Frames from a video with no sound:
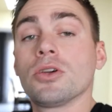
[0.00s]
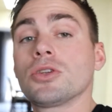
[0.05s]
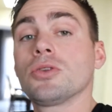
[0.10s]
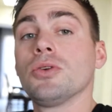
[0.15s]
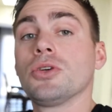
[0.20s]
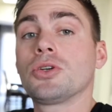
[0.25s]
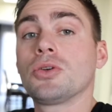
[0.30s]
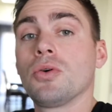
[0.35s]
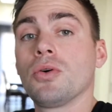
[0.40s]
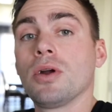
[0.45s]

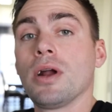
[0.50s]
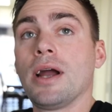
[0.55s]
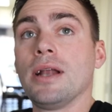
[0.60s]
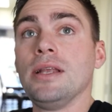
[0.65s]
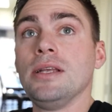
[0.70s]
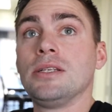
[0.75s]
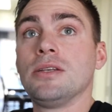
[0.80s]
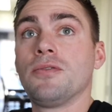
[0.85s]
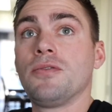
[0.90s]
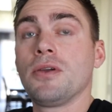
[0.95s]
story short, I
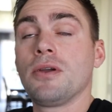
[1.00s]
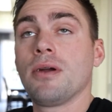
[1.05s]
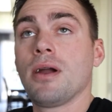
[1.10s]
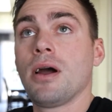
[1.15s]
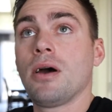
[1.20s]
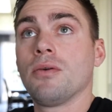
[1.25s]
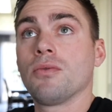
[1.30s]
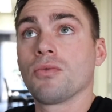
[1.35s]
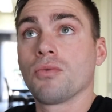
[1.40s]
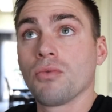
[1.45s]
need to figure
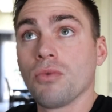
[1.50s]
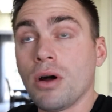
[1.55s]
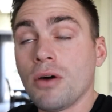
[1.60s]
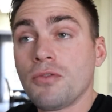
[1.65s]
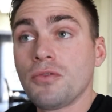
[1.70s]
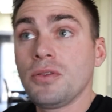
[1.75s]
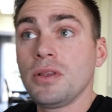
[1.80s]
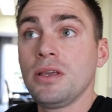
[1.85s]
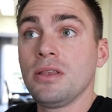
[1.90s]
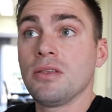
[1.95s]
out
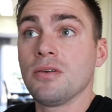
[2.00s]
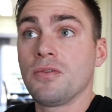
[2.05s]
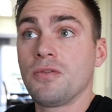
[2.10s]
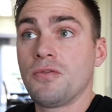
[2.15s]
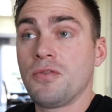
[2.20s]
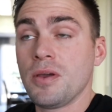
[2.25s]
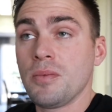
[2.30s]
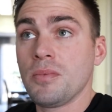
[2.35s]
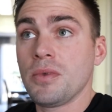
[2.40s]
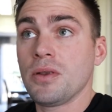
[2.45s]
roughly the
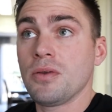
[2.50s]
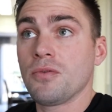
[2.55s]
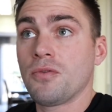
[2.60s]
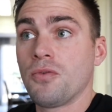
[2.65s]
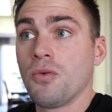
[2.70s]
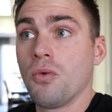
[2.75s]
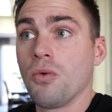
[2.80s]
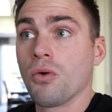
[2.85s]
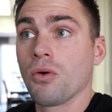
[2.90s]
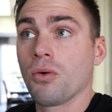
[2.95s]
fitment
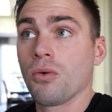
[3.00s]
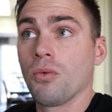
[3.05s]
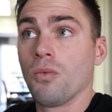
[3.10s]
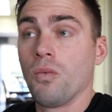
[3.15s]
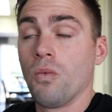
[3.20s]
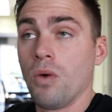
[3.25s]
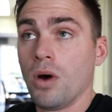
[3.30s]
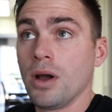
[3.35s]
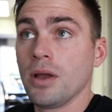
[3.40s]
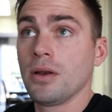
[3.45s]
for
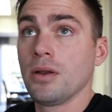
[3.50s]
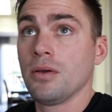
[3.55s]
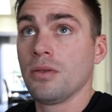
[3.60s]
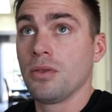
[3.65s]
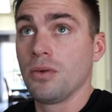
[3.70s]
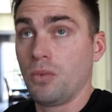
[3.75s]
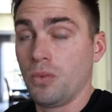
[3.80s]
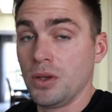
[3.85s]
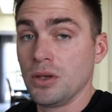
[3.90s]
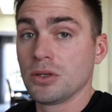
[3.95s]
one,
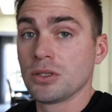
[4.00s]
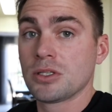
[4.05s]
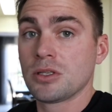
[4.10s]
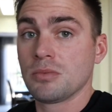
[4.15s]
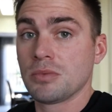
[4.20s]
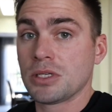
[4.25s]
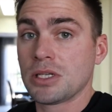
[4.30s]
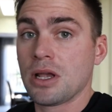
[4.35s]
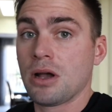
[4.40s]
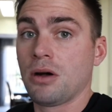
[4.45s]
the wheels
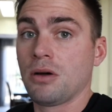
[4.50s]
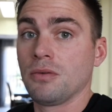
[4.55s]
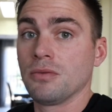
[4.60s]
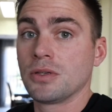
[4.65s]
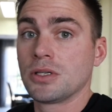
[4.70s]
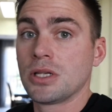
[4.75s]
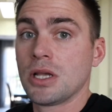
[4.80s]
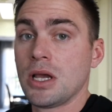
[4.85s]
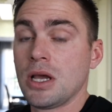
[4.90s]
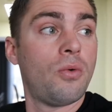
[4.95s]

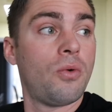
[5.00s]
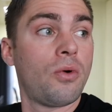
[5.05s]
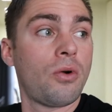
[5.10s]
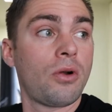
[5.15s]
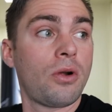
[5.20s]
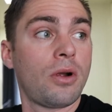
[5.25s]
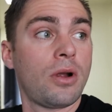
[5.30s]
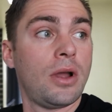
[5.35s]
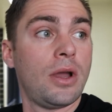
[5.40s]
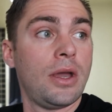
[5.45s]
themselves
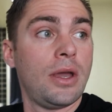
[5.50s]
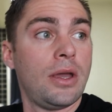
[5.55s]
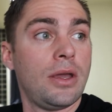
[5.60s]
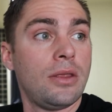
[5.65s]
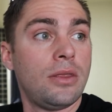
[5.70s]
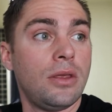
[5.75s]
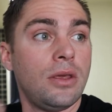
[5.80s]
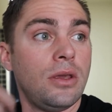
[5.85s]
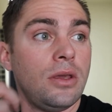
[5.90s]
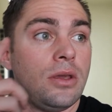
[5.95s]
for
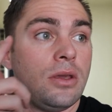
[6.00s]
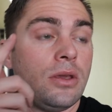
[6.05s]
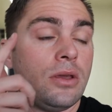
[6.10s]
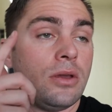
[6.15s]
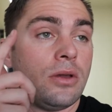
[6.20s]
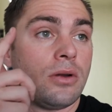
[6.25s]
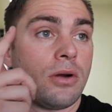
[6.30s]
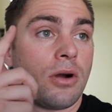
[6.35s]
the